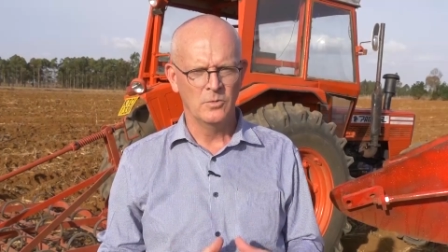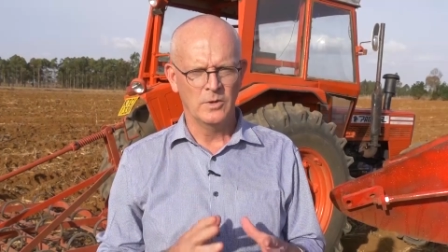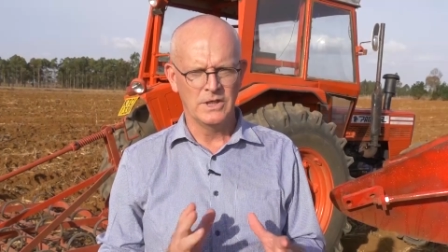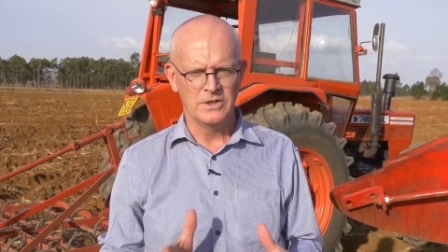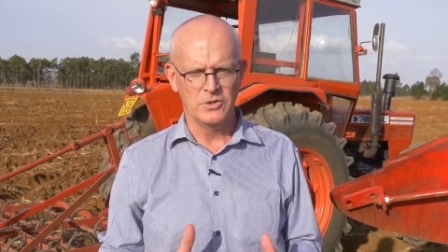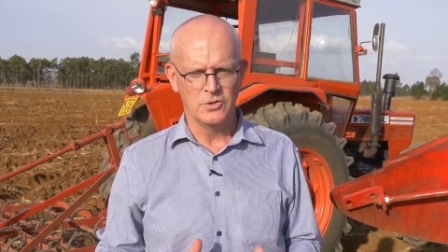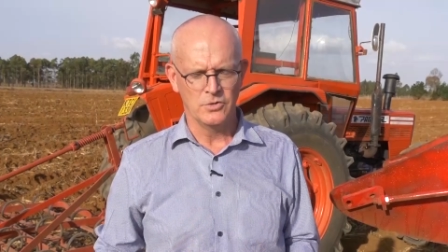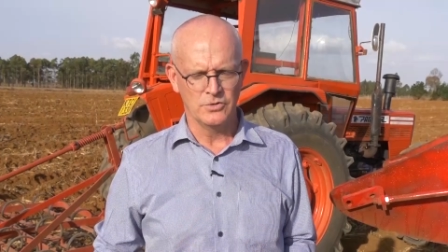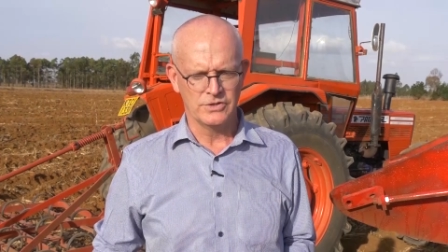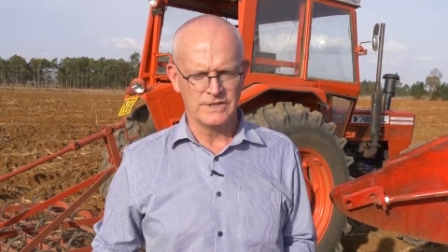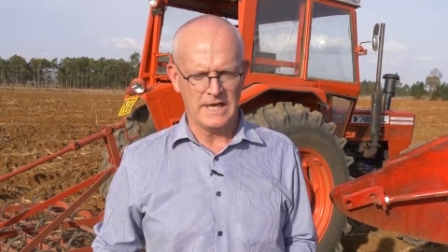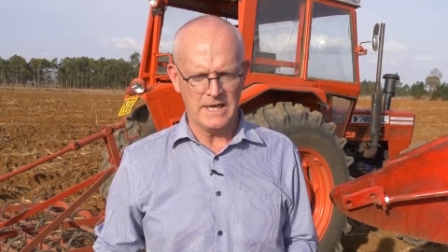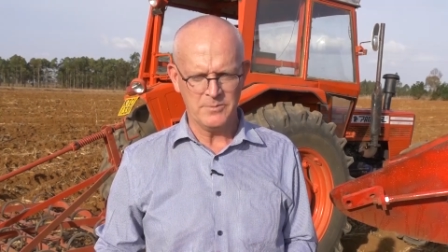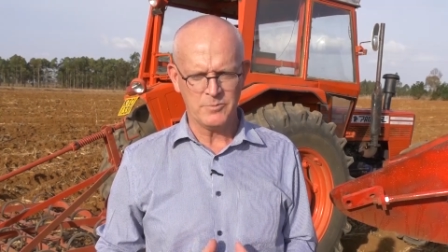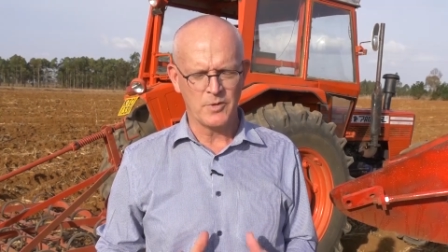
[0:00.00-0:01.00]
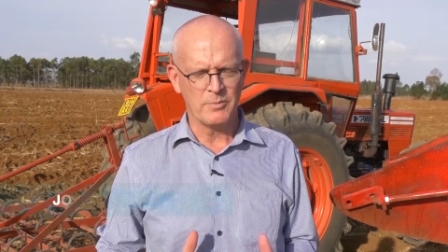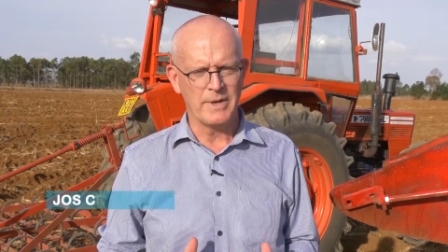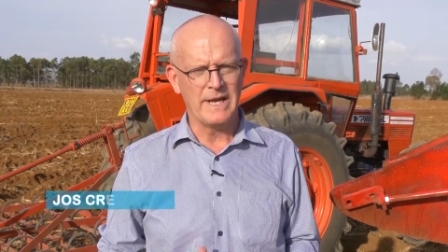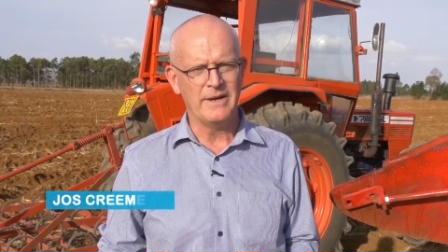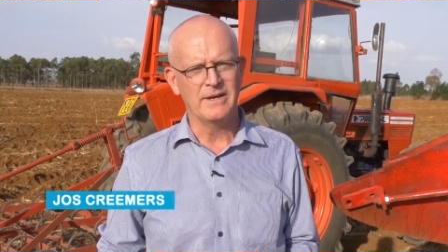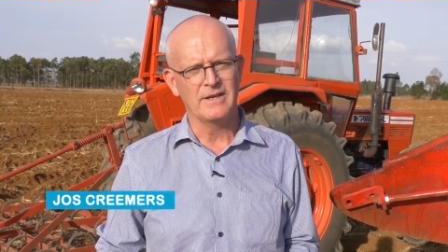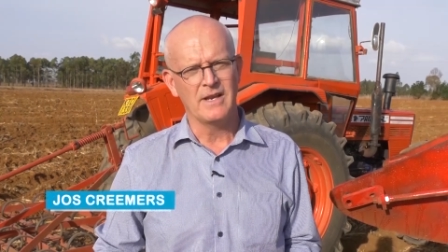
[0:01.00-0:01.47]
When you start
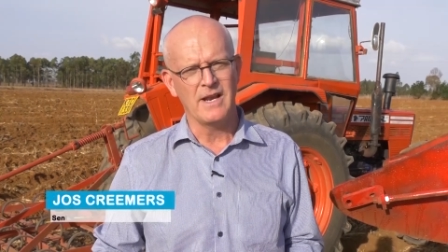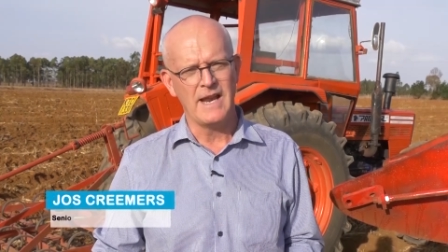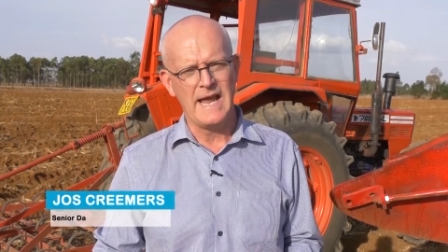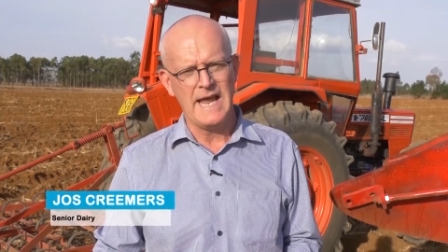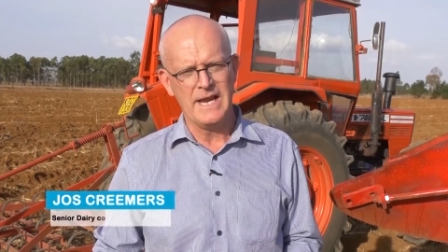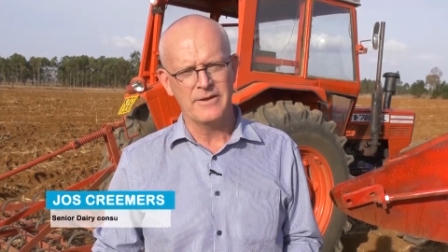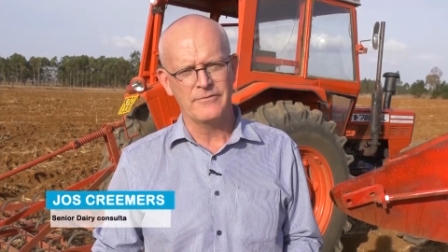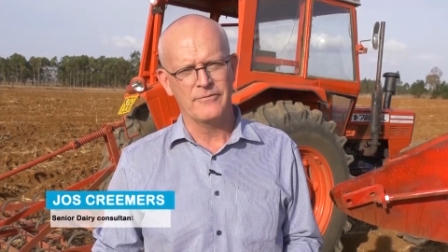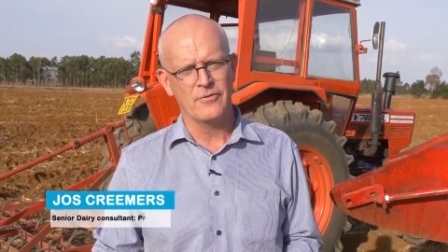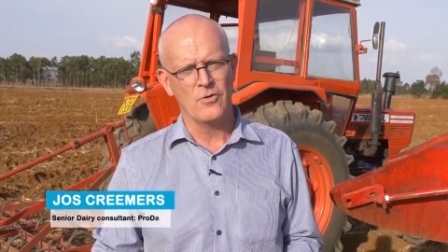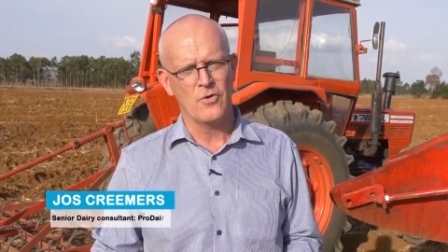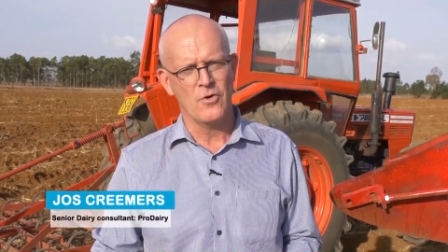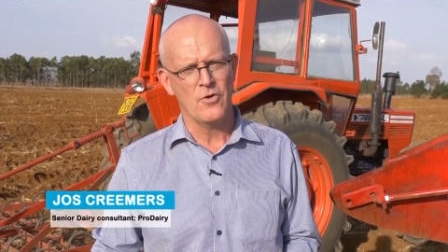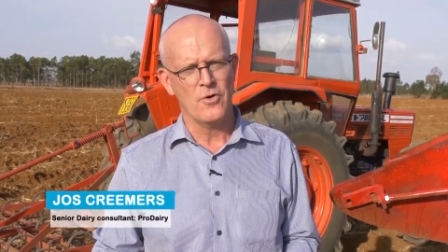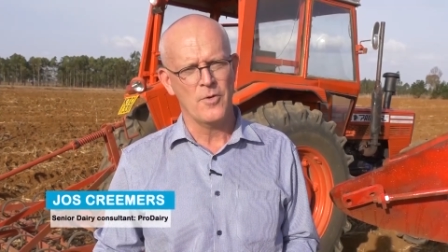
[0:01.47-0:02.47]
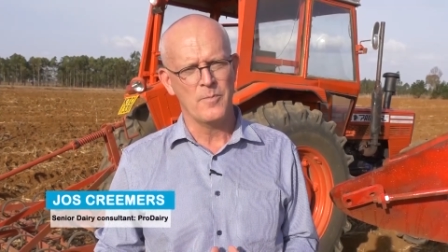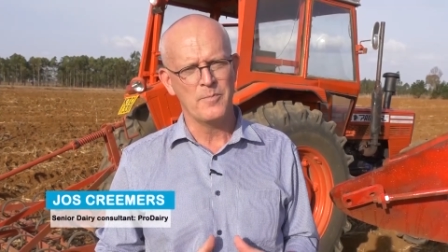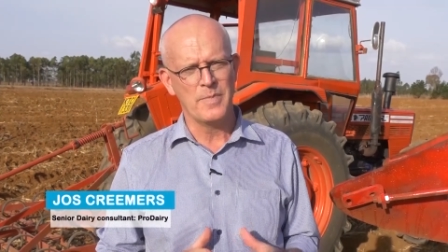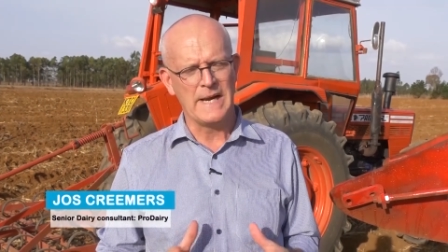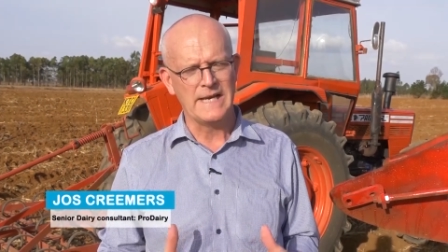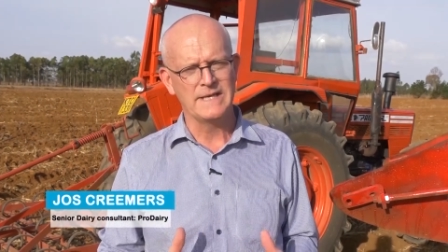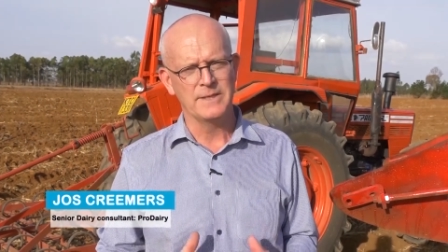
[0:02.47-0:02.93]
preparing the land for
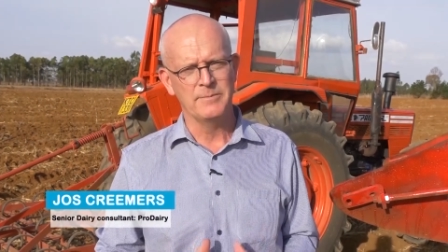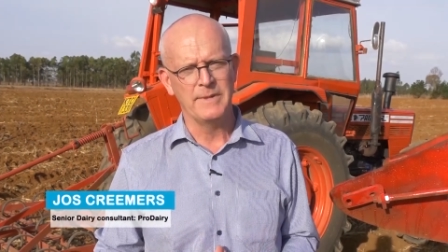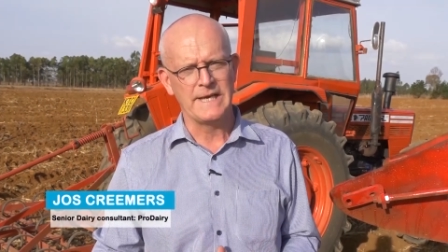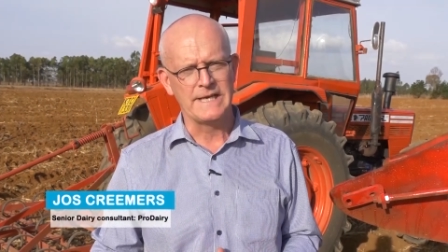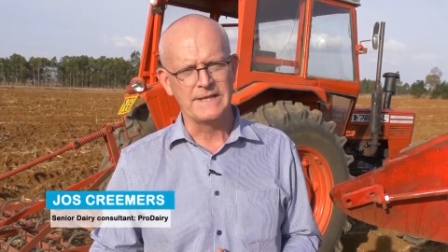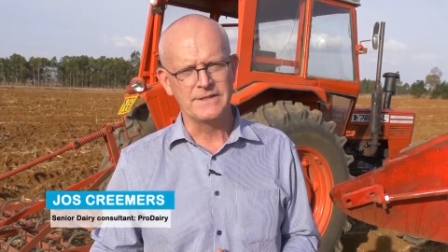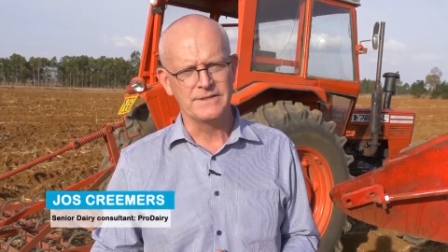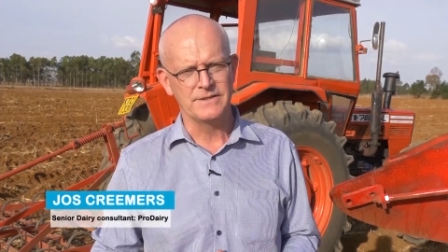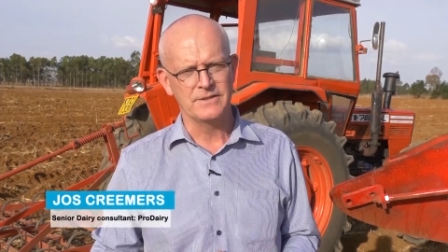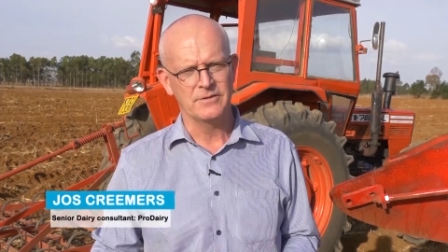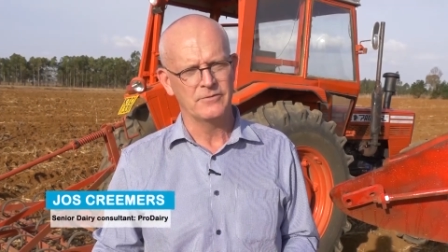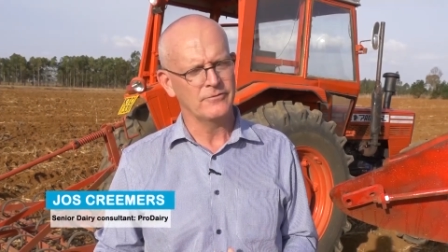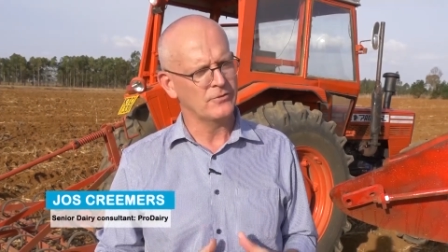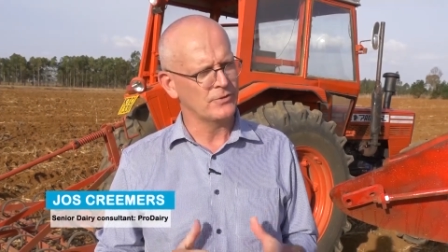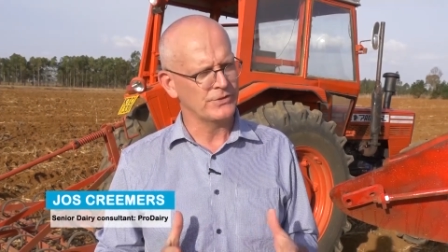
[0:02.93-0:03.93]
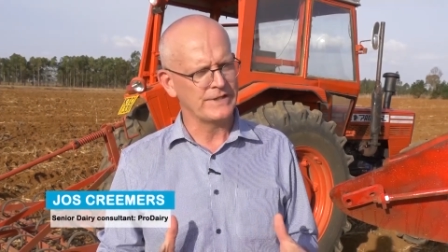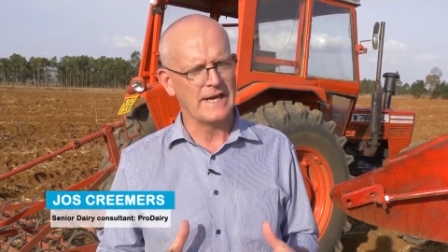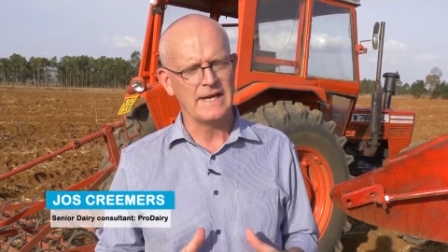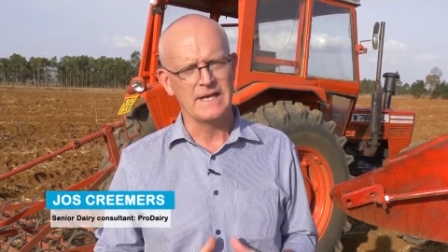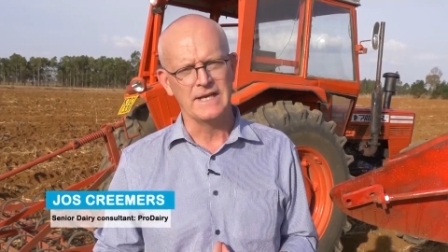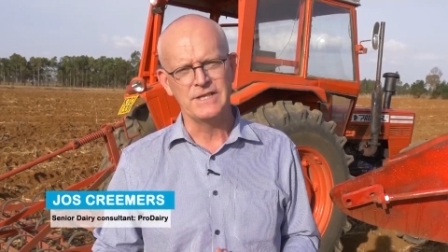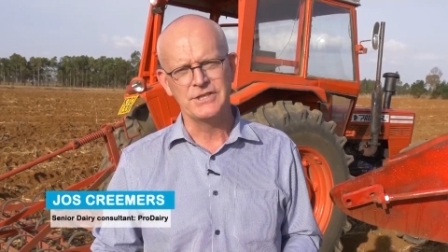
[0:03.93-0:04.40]
planting maize, for
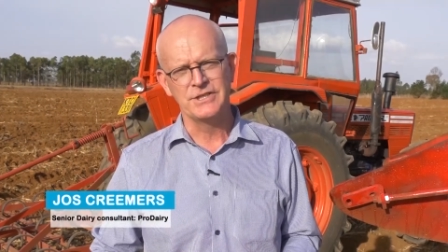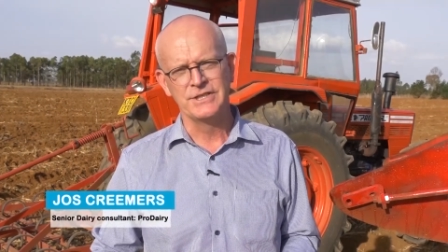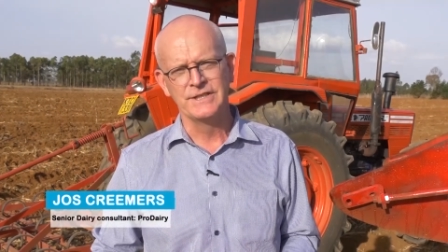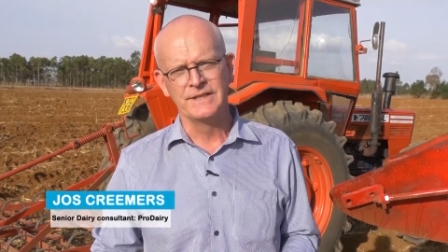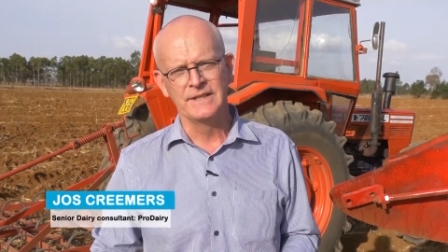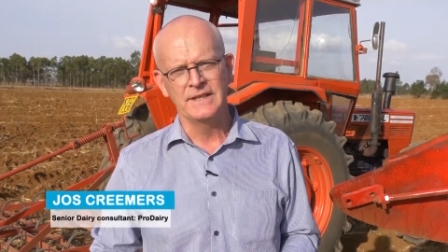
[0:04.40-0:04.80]
silage,